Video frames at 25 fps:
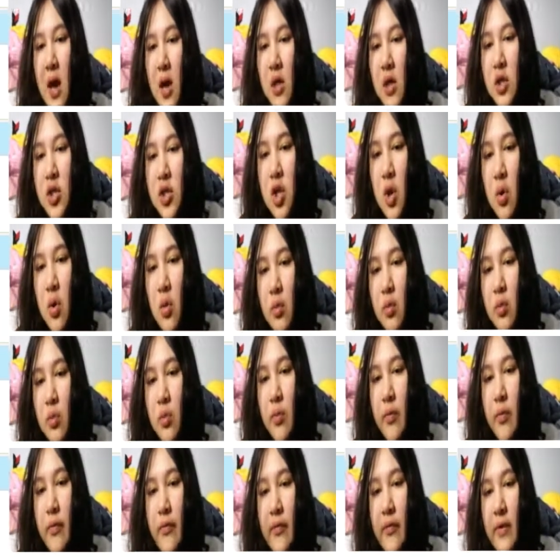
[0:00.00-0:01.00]
I don't
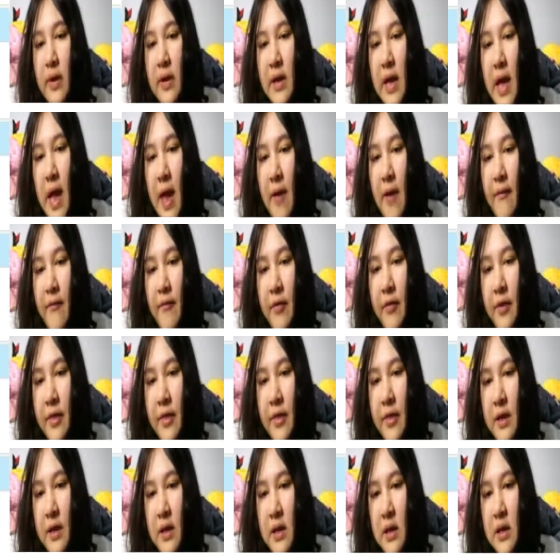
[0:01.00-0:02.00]
think
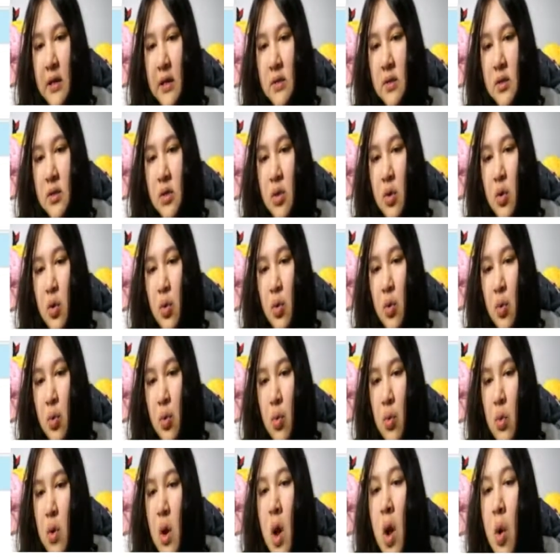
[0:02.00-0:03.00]
everything is
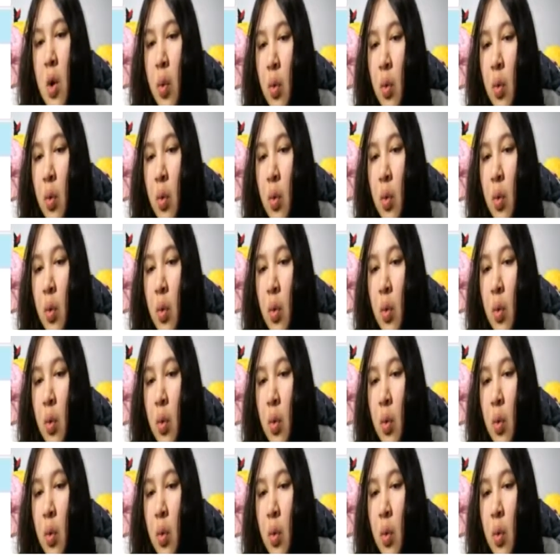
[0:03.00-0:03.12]
cool.